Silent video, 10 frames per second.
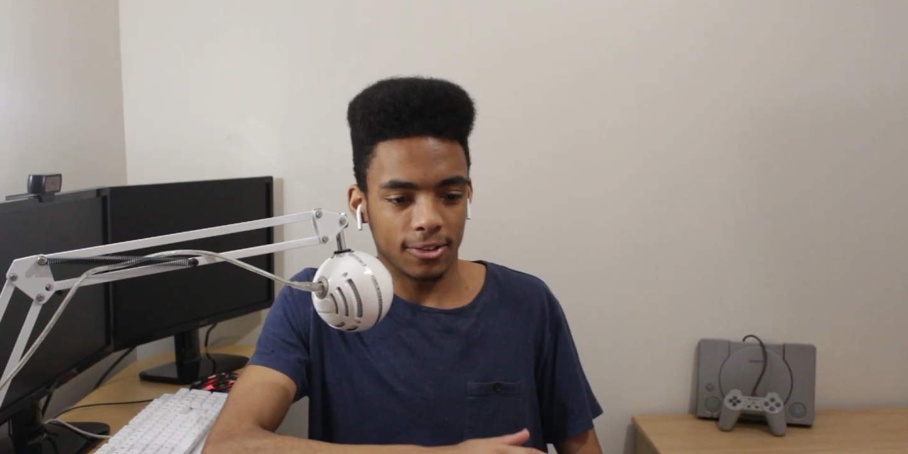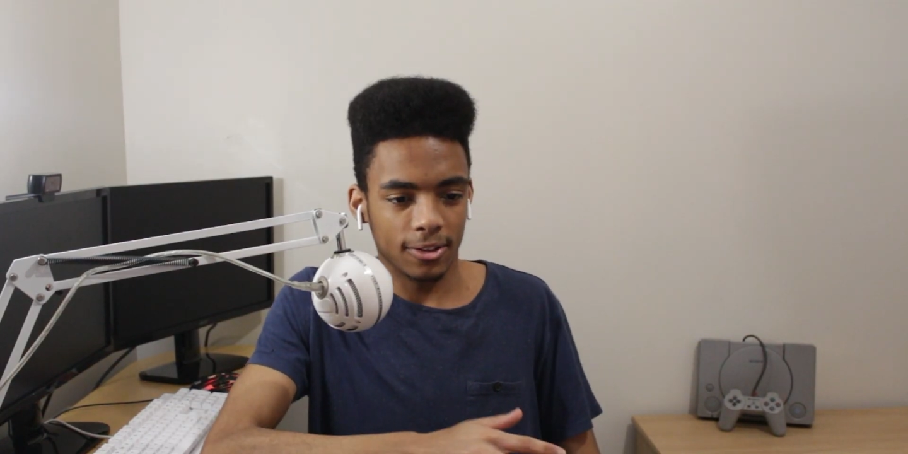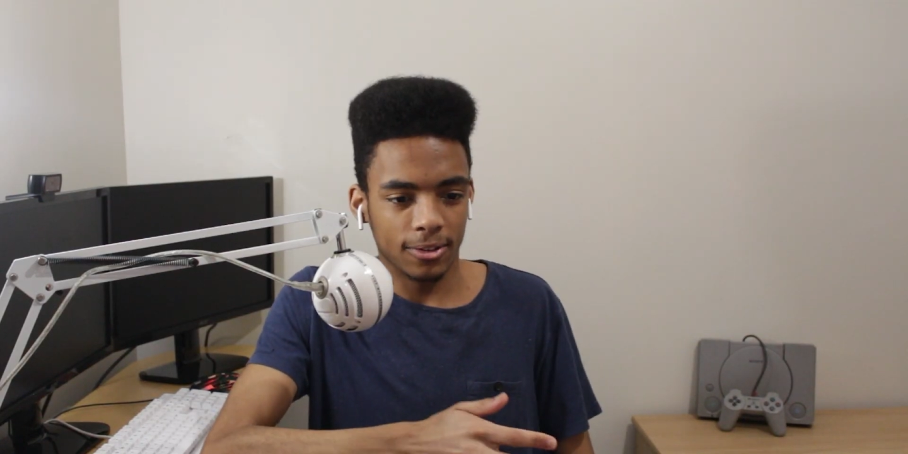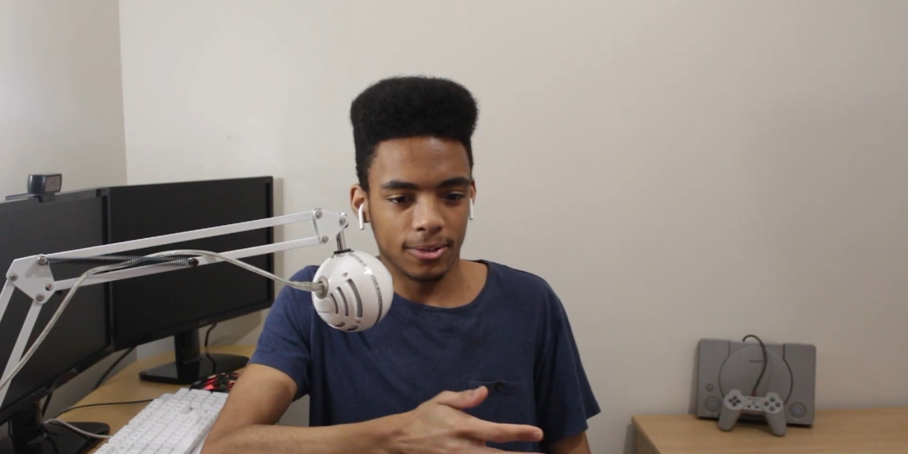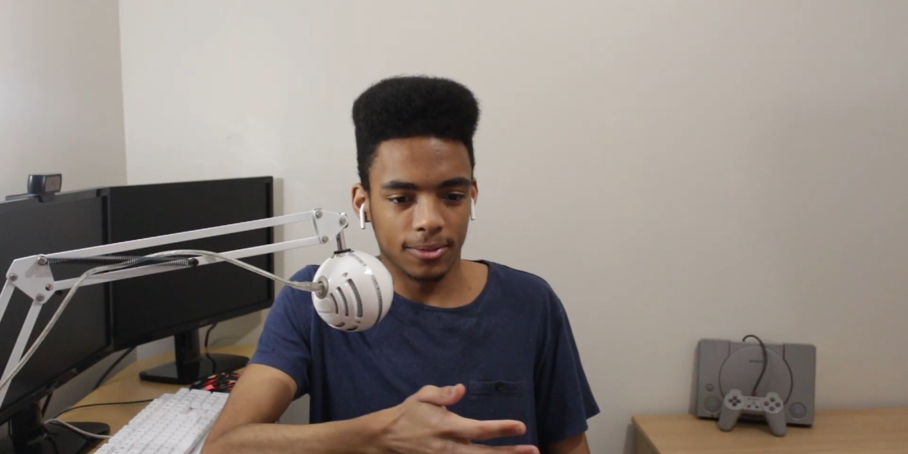
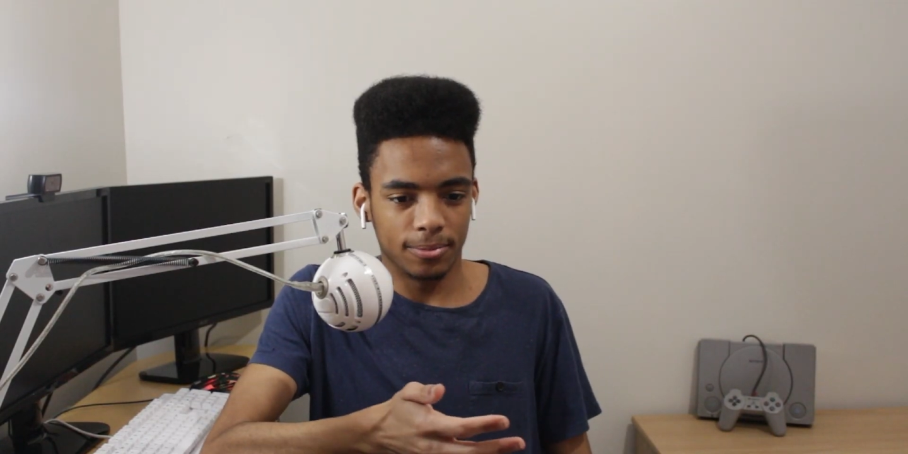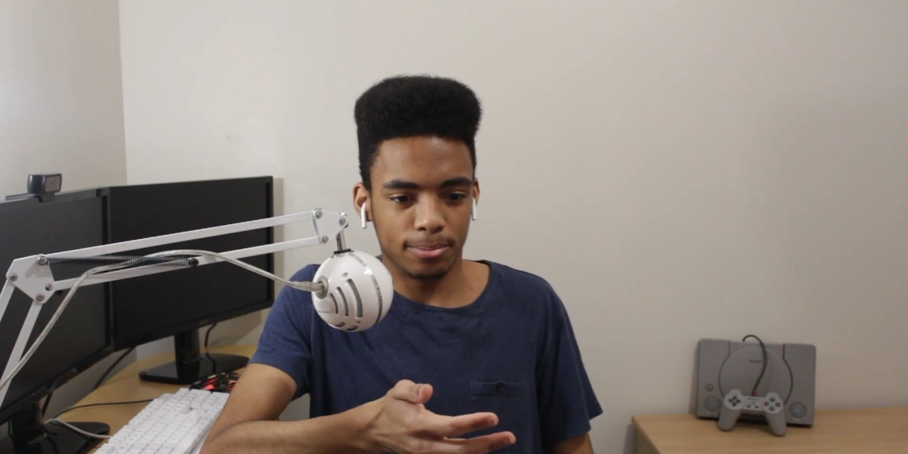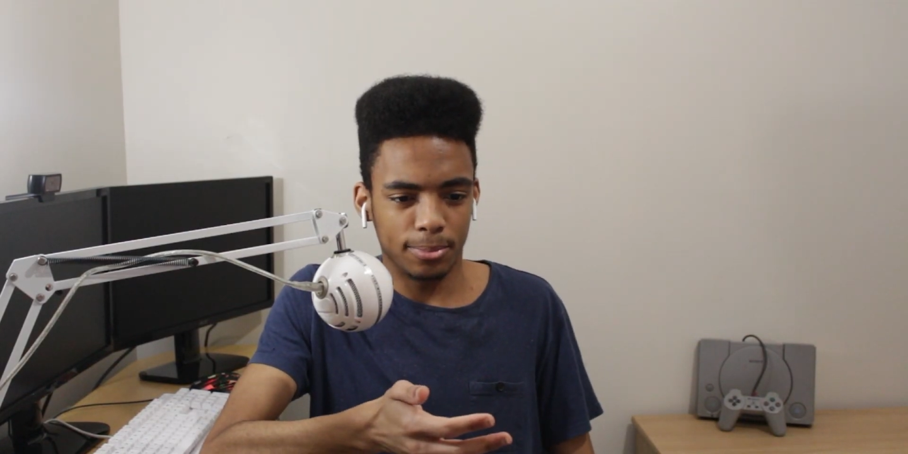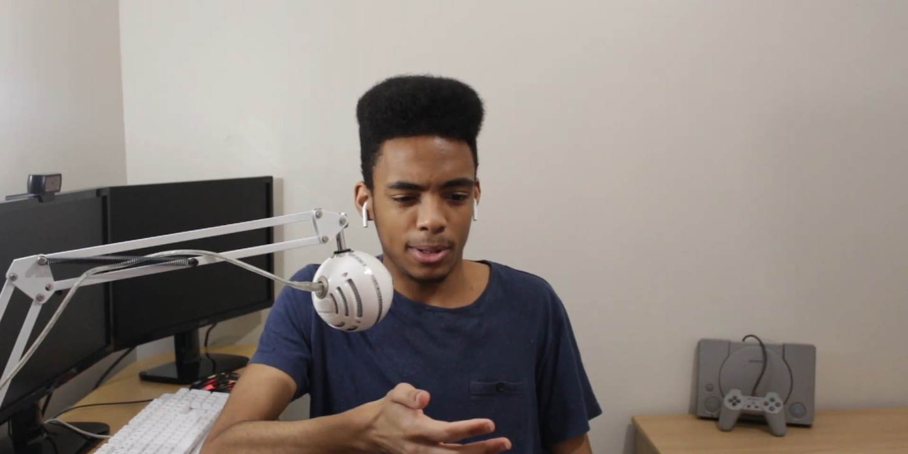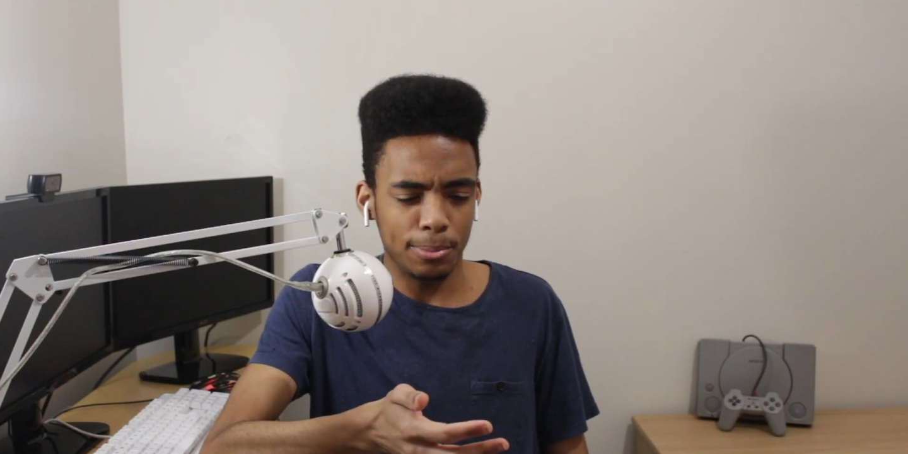so
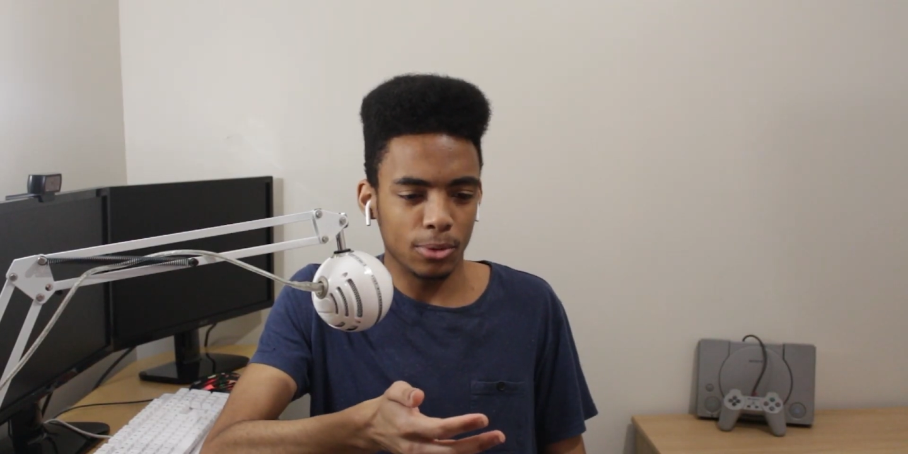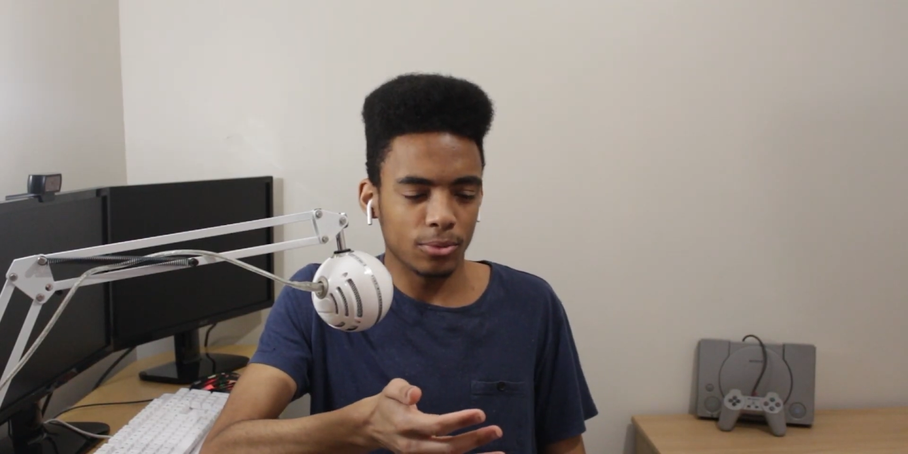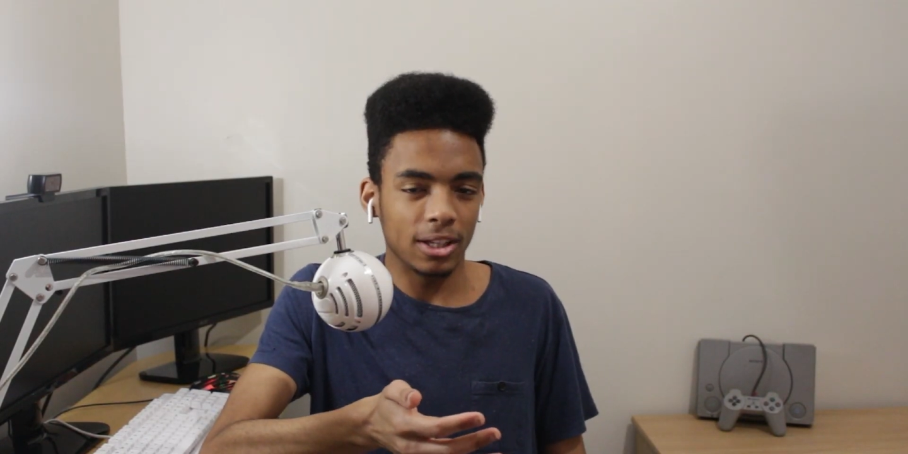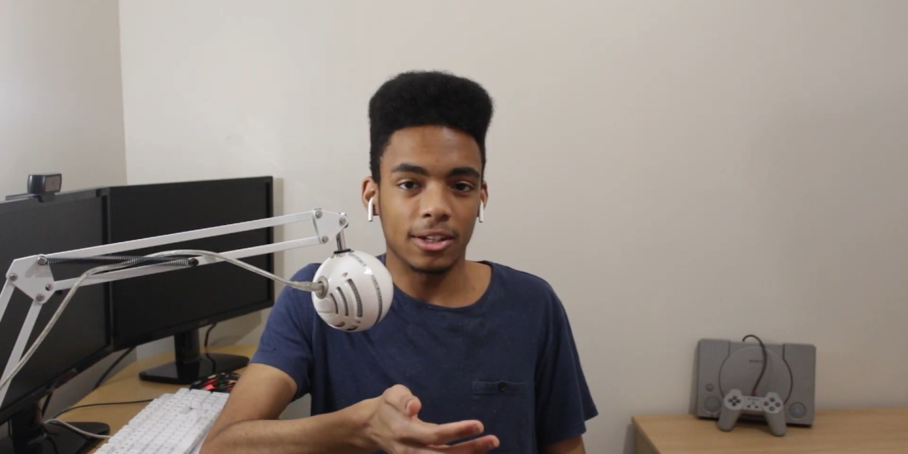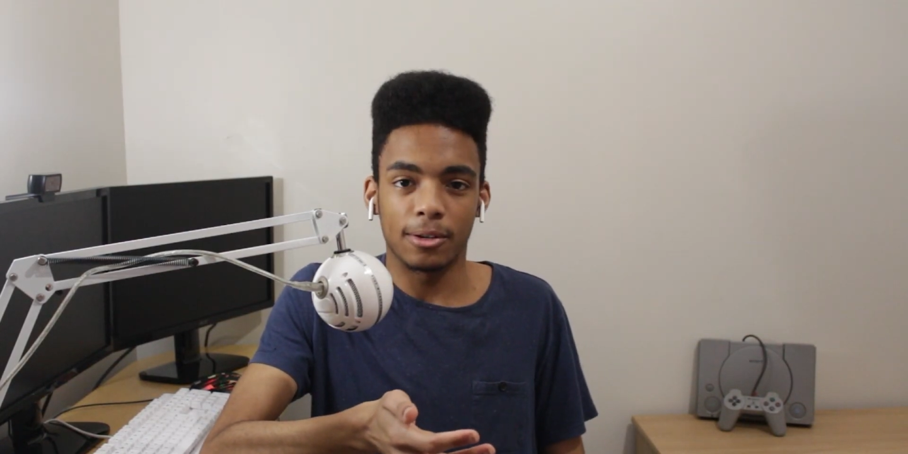people
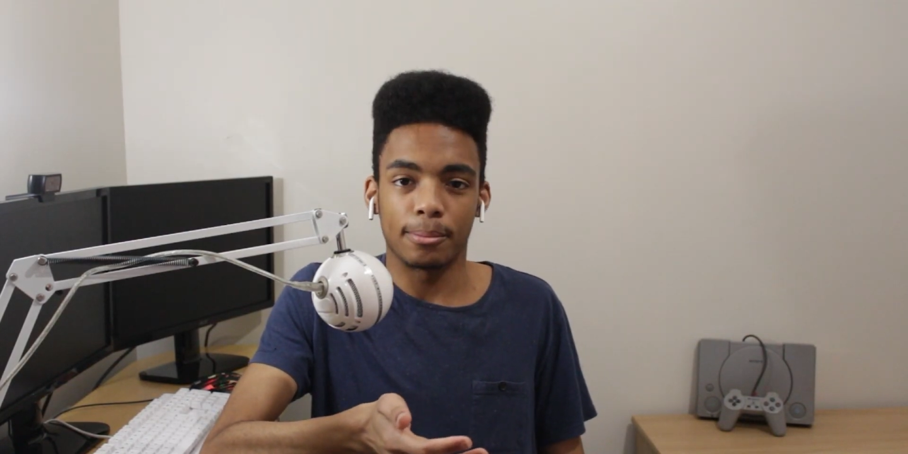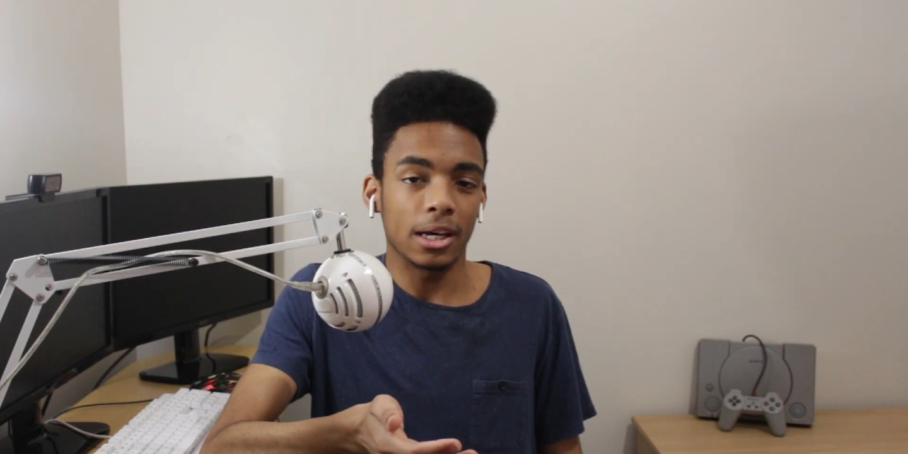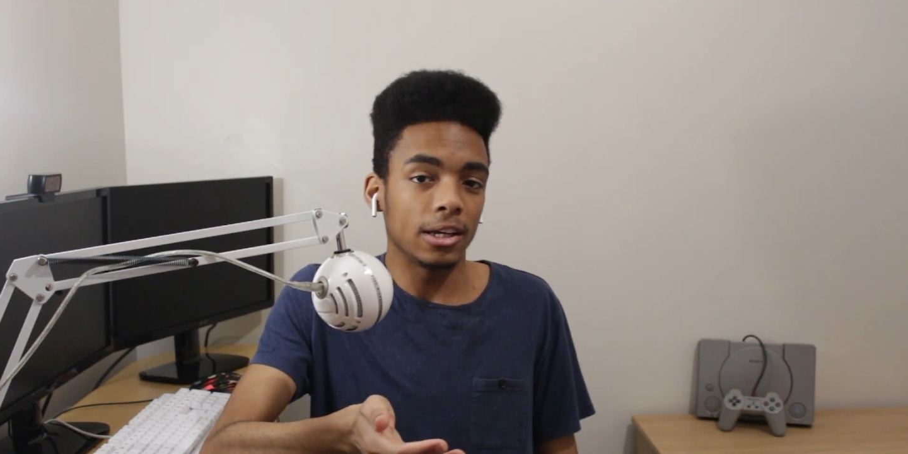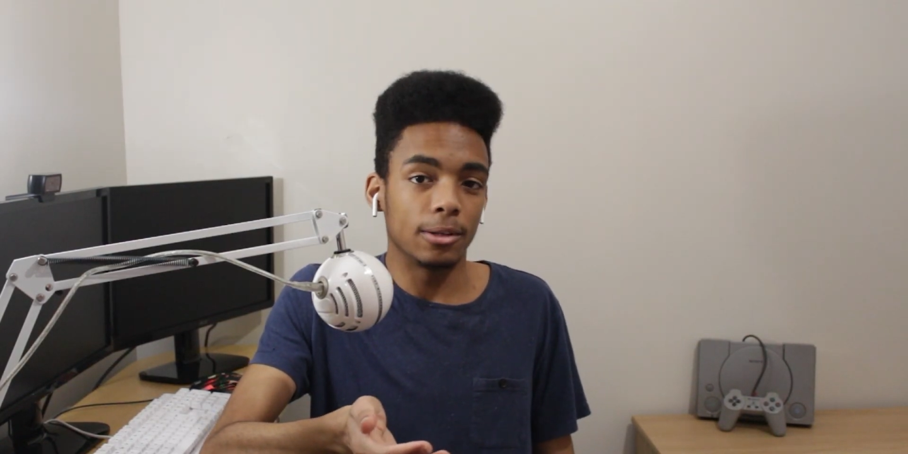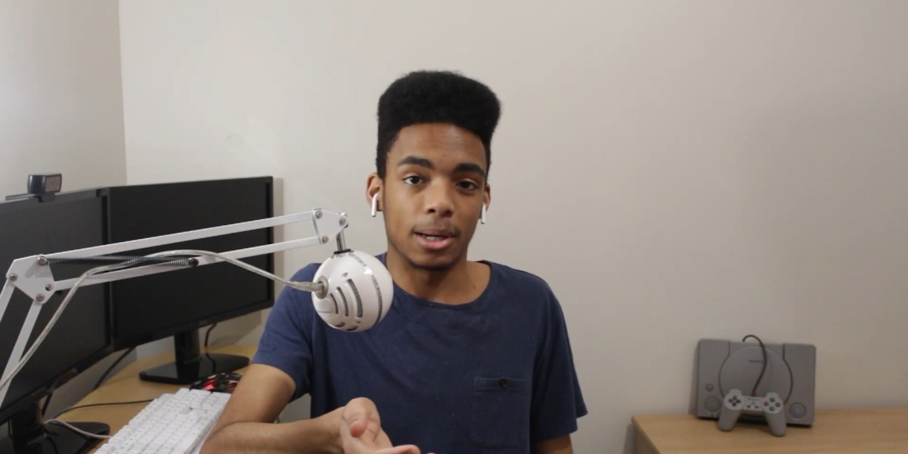really didn't
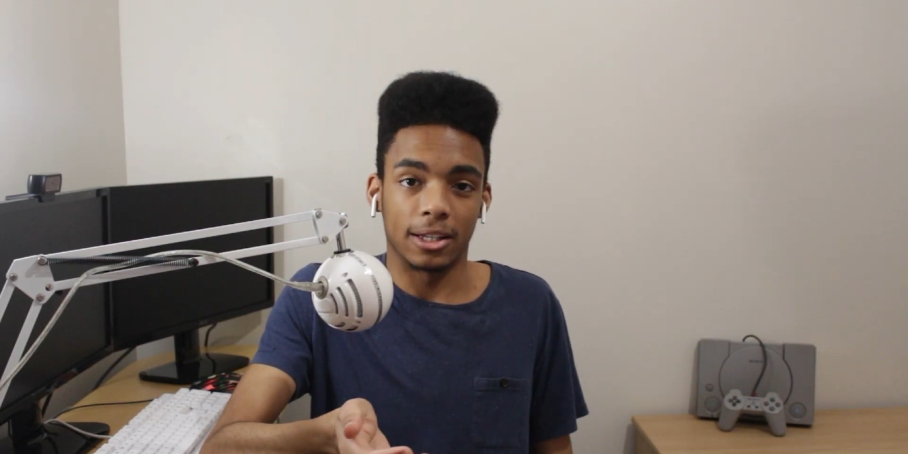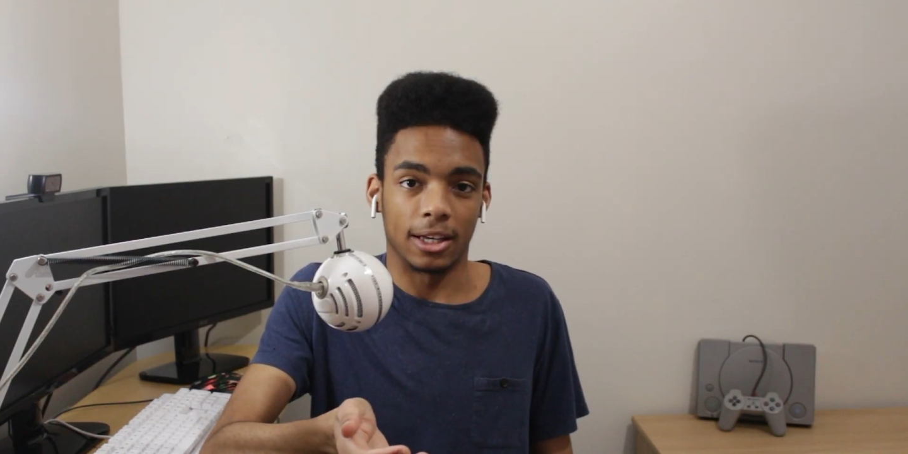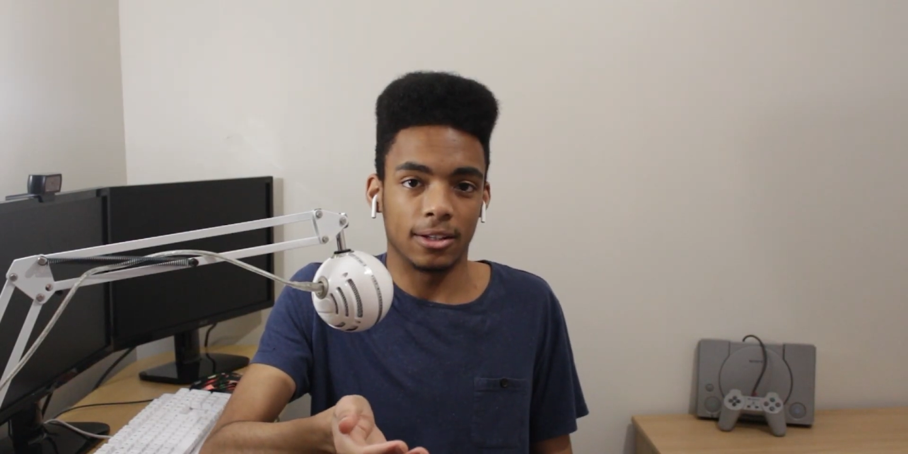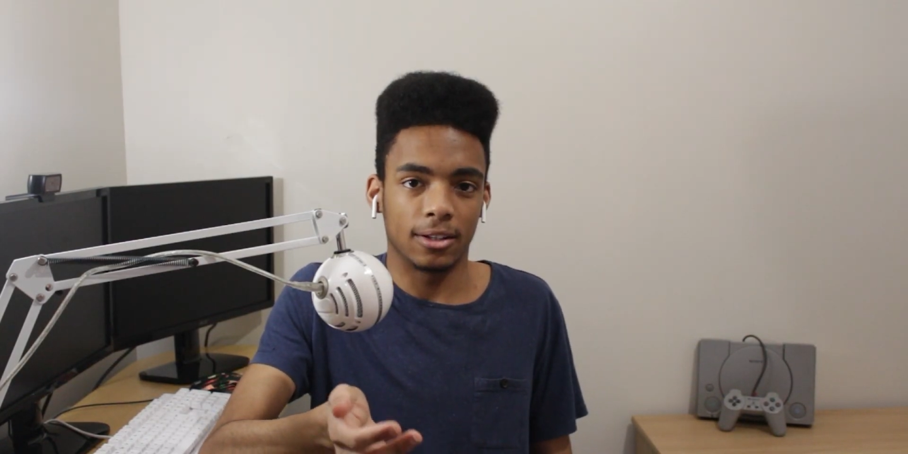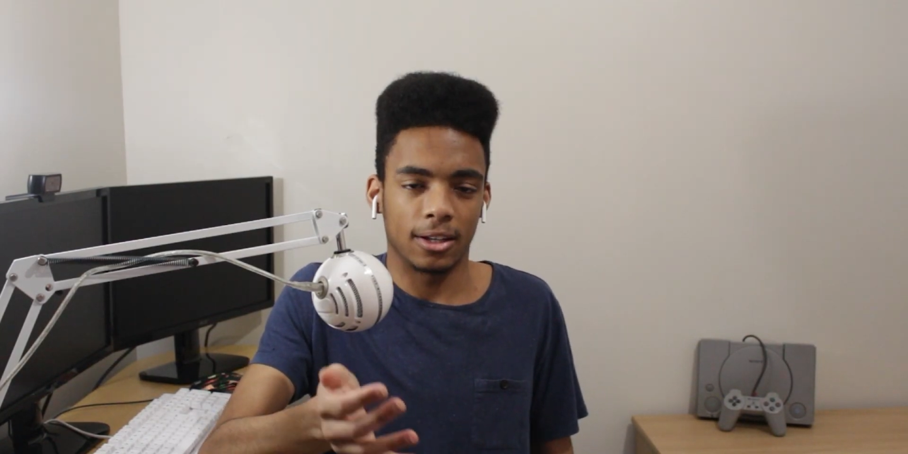mind back then,